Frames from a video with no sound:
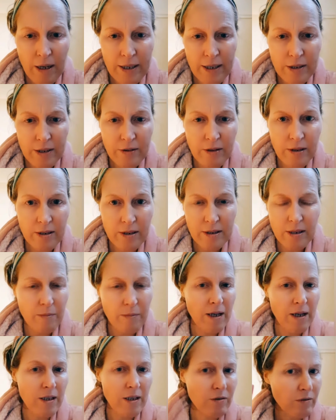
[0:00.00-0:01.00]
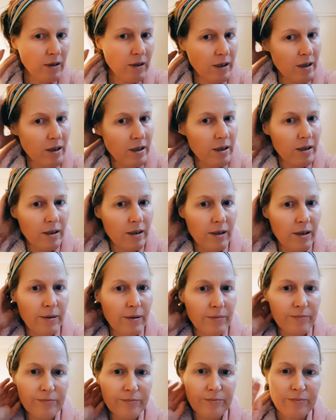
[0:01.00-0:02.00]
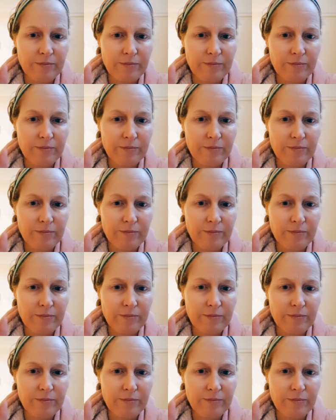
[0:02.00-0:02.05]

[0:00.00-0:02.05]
My hair's really thick.